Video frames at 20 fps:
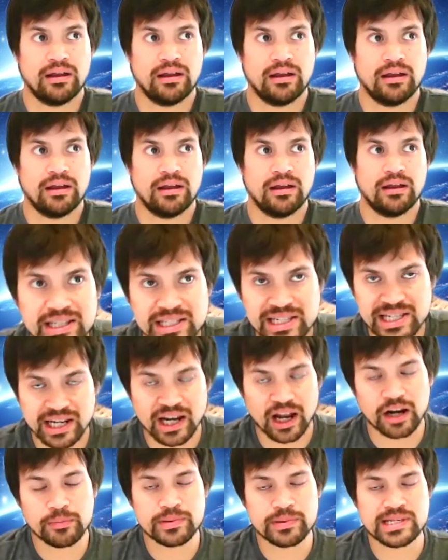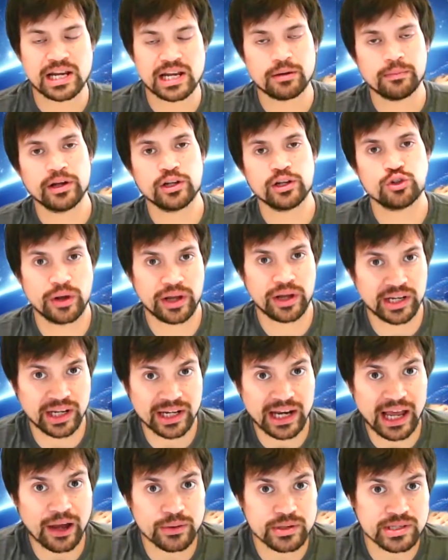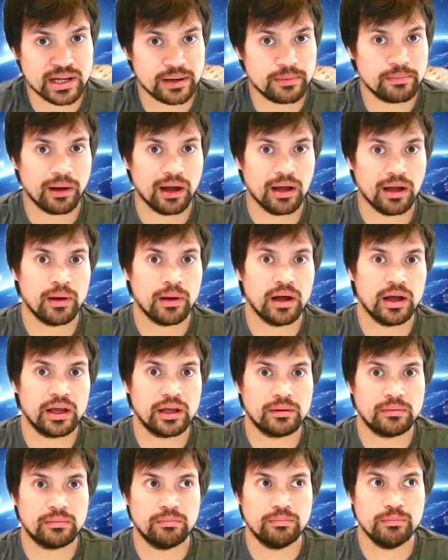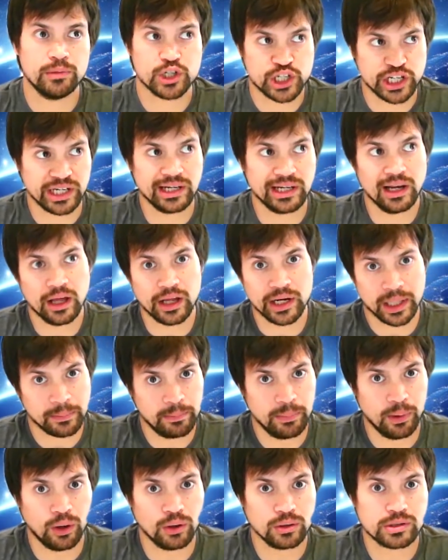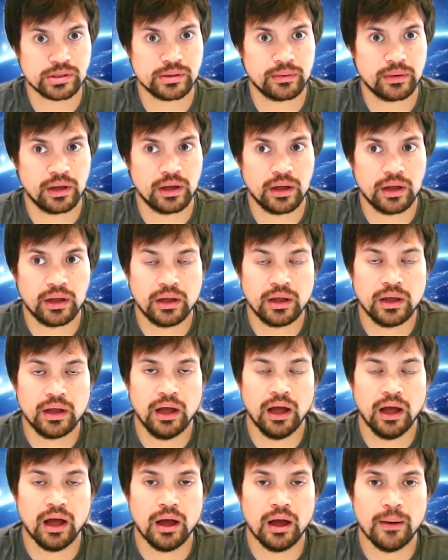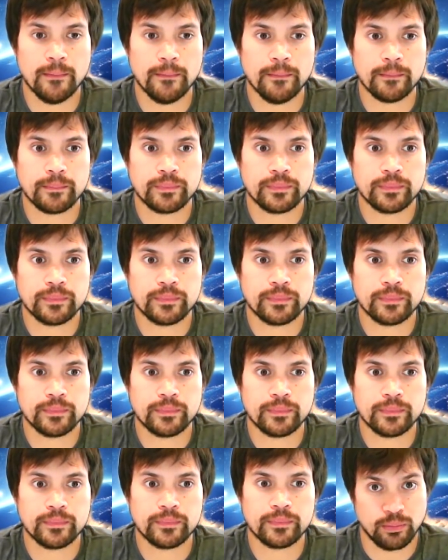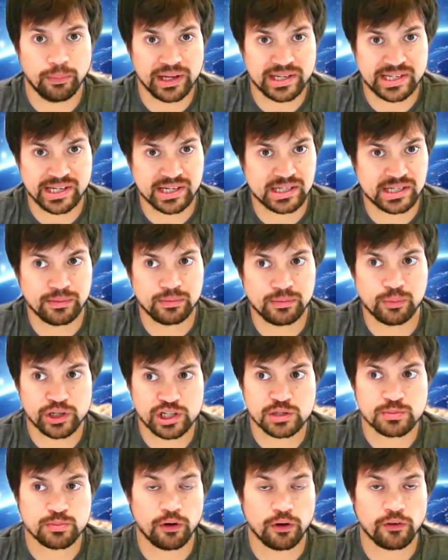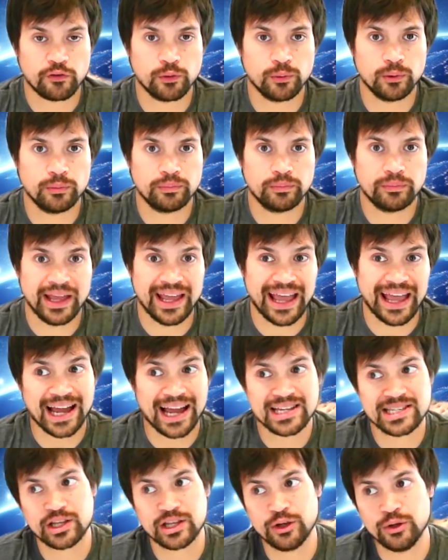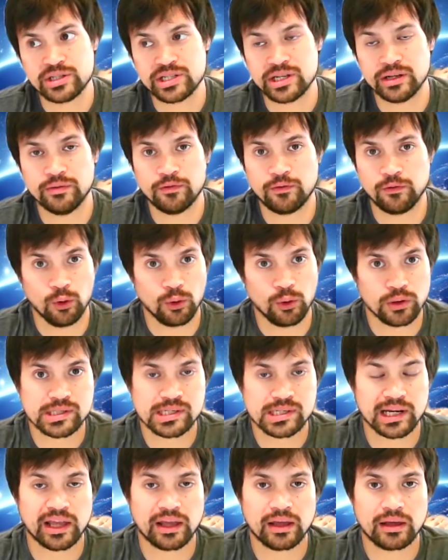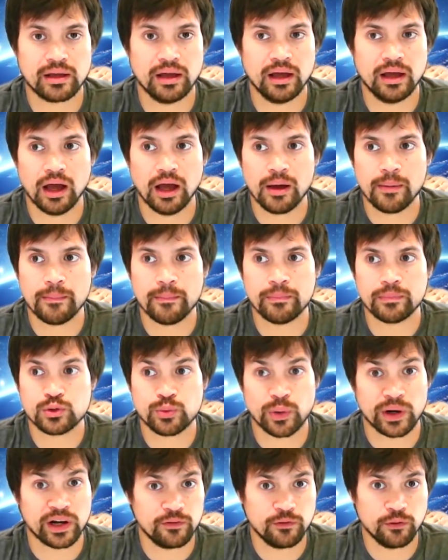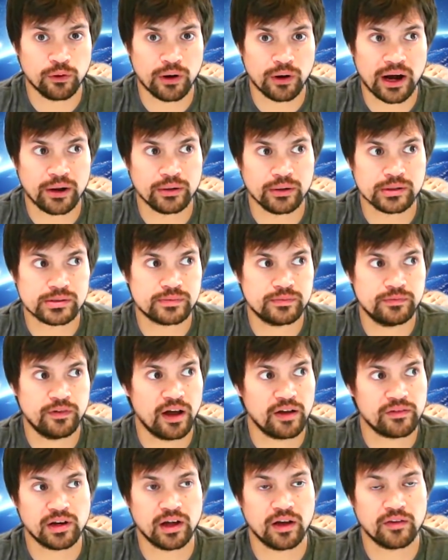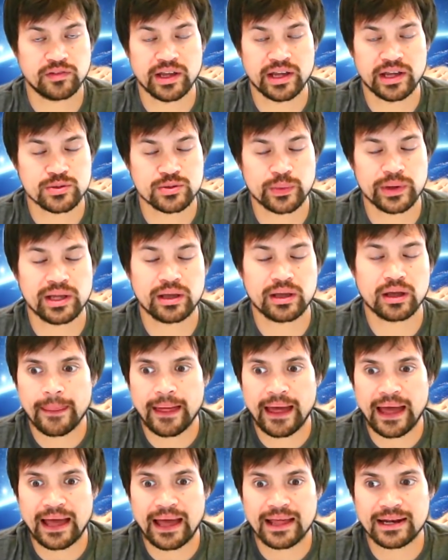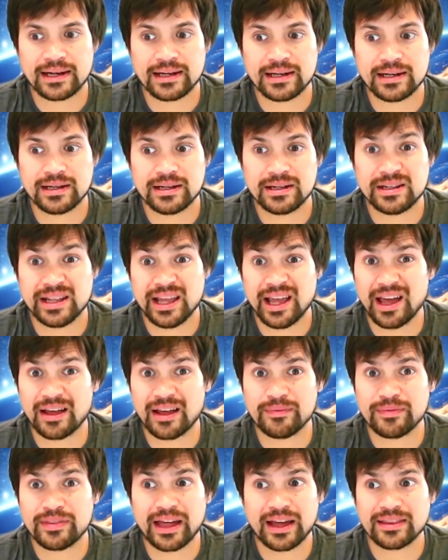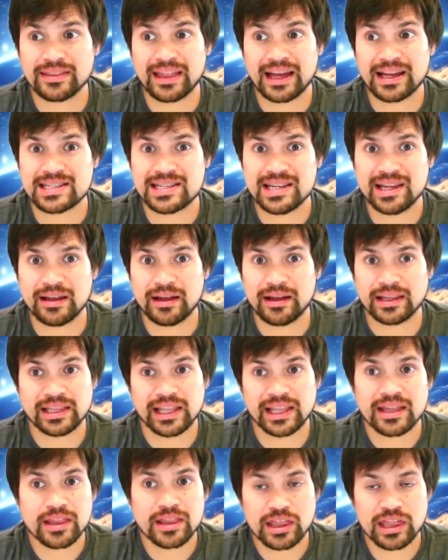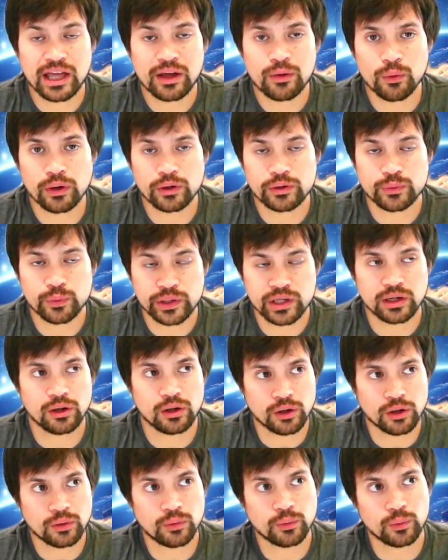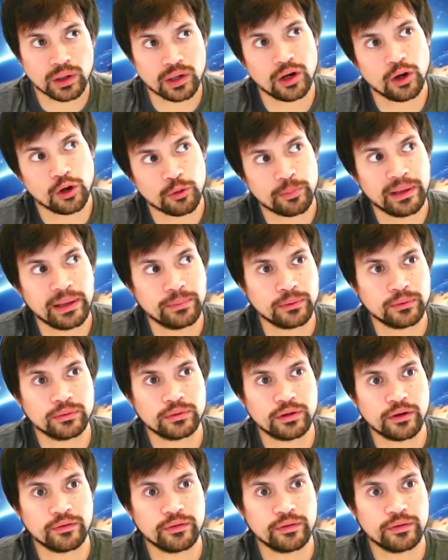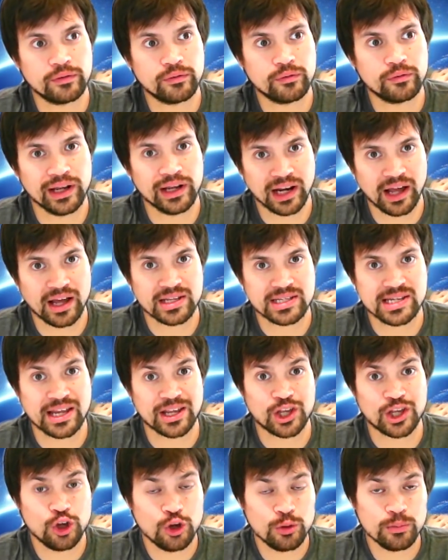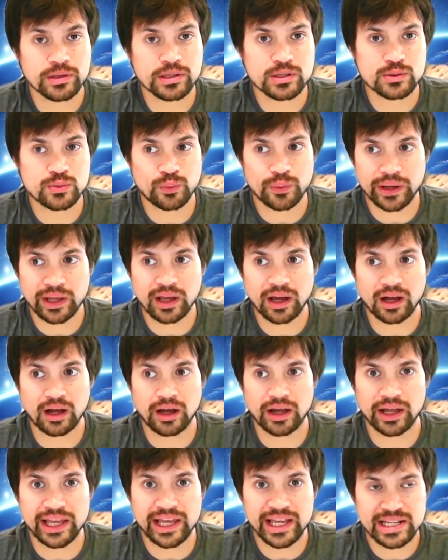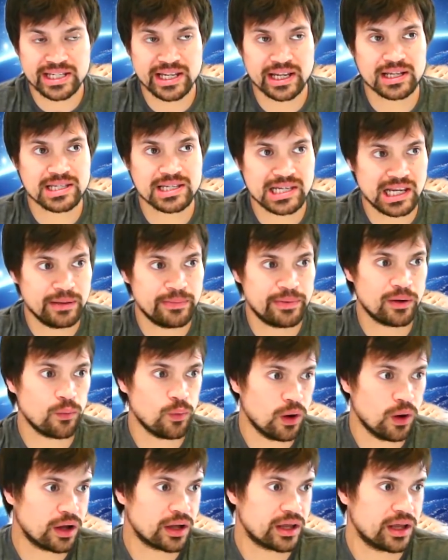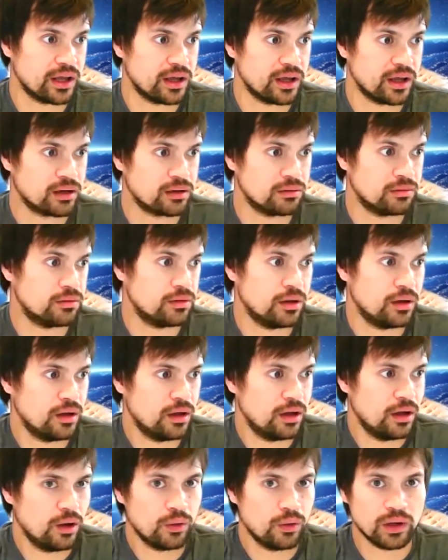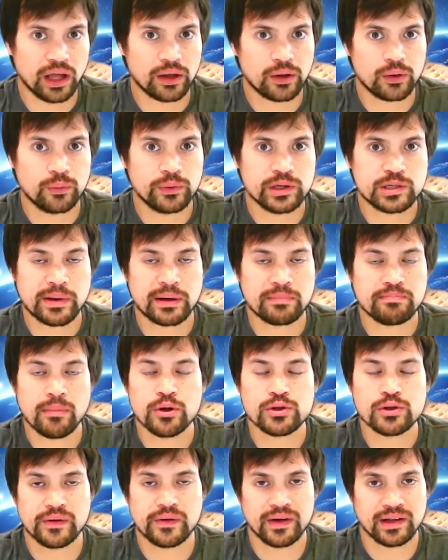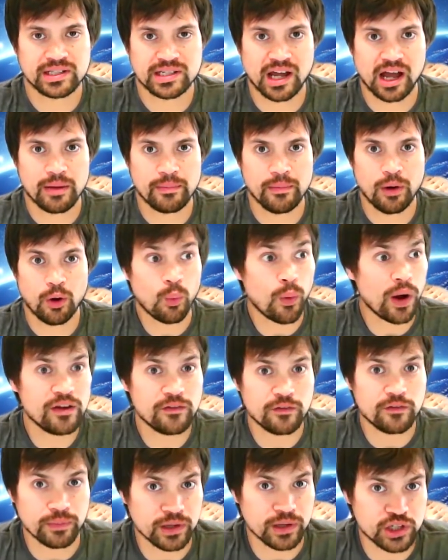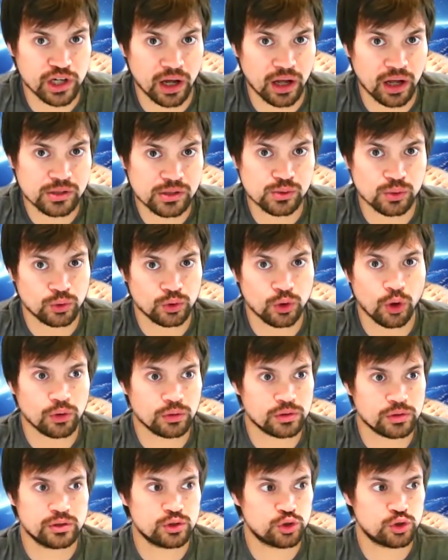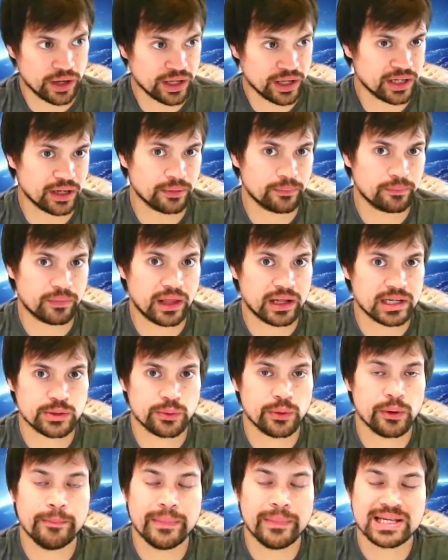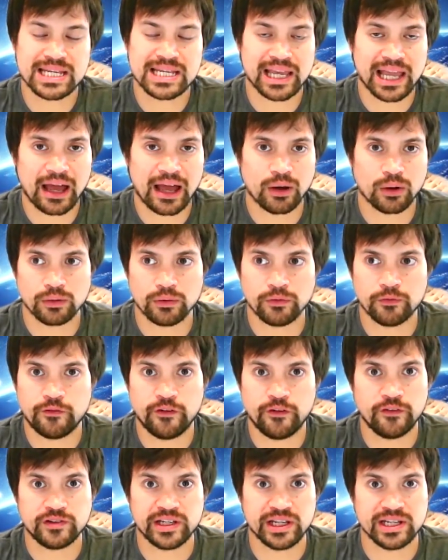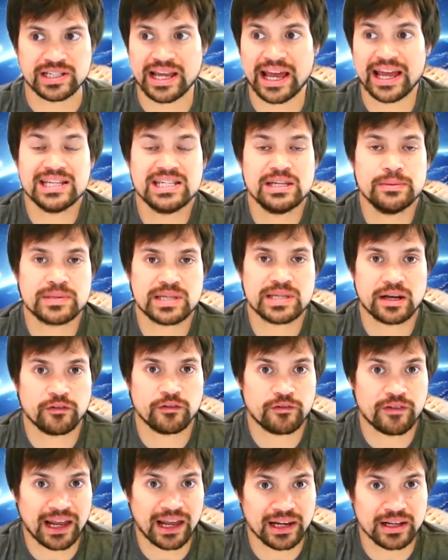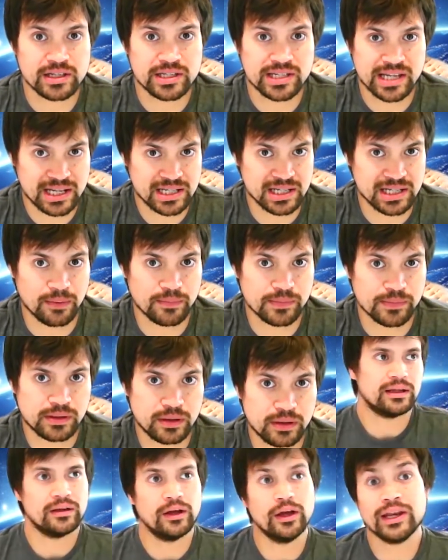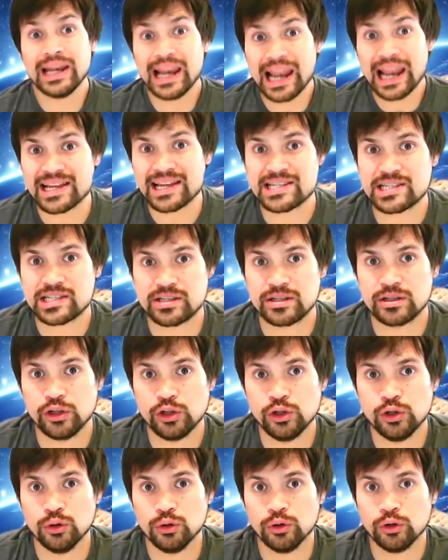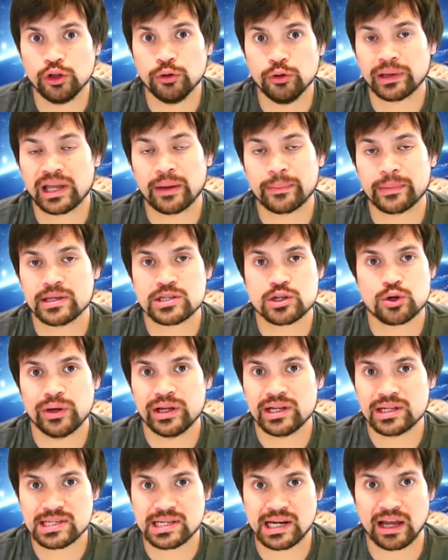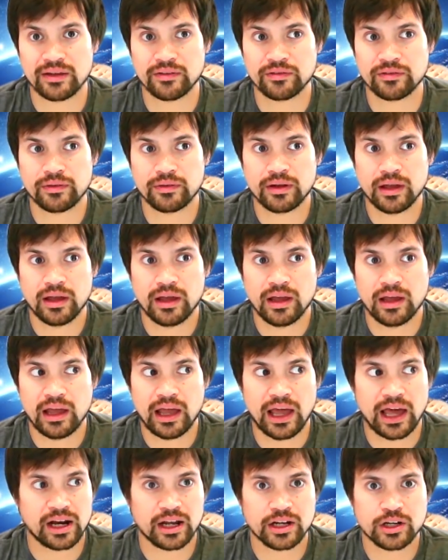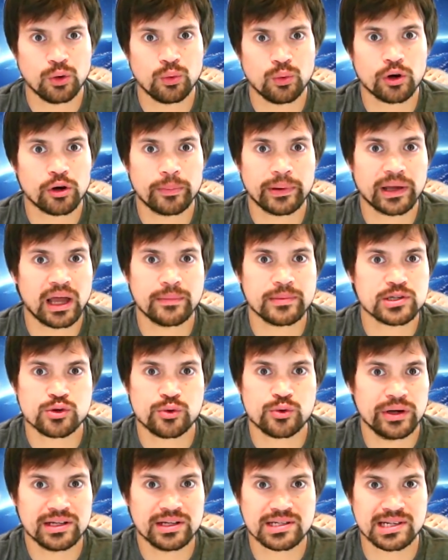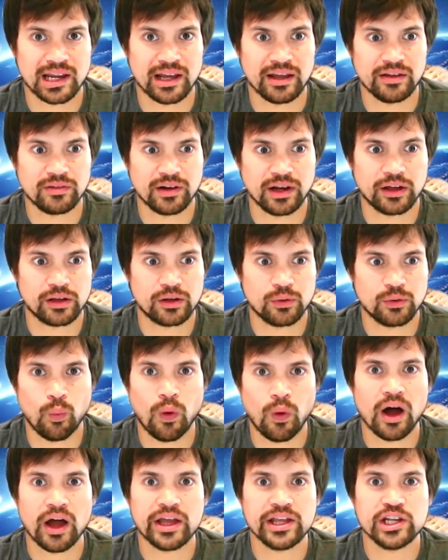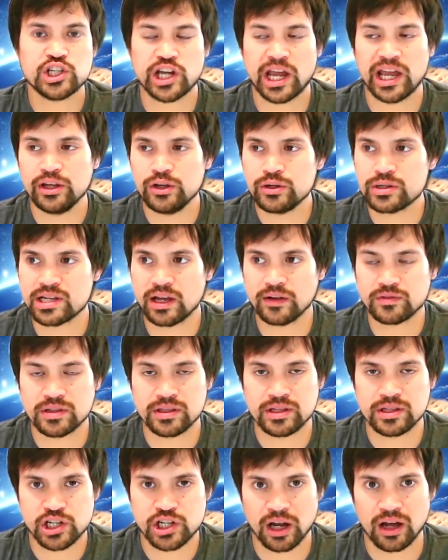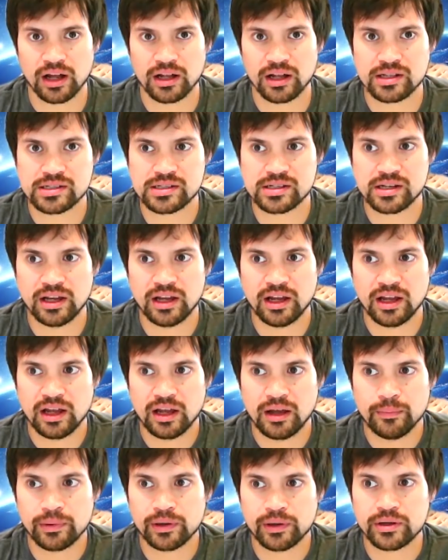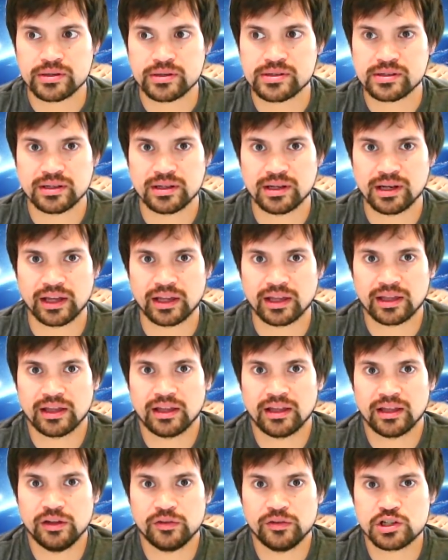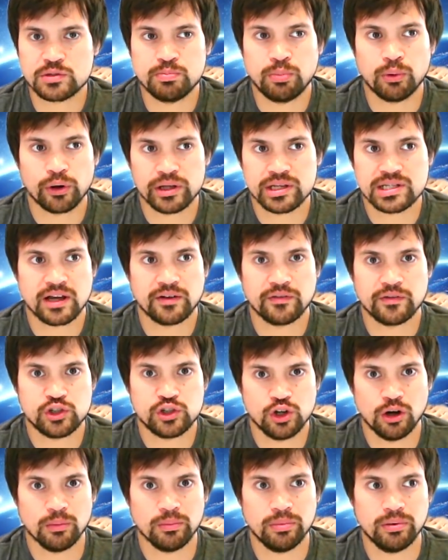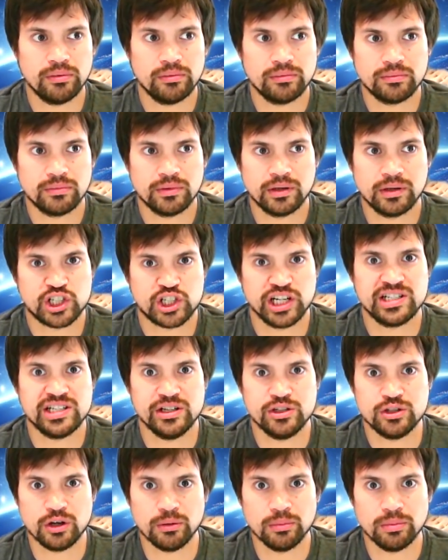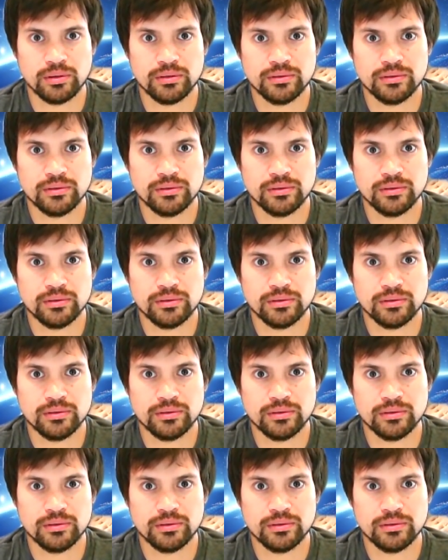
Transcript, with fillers: 99% of my trading now is done by my machine learning bot. Um, because it's got my system, which is profitable. It executes it flawlessly, um, 24 hours, five and a half days a week, and yeah, that that's it. And the other thing, what, what a lot, what a lot of people don't realize, that humans we are eating, sleeping, working. Like we spend most of our time away from the charts or not trading, and so we're missing out on 50 to 80 percent of valid setups, unless you're you're becoming a screen slave. And I don't want to become a screen slave. Like, why chain yourself to the charts because like you just bought yourself a job, a shitty job.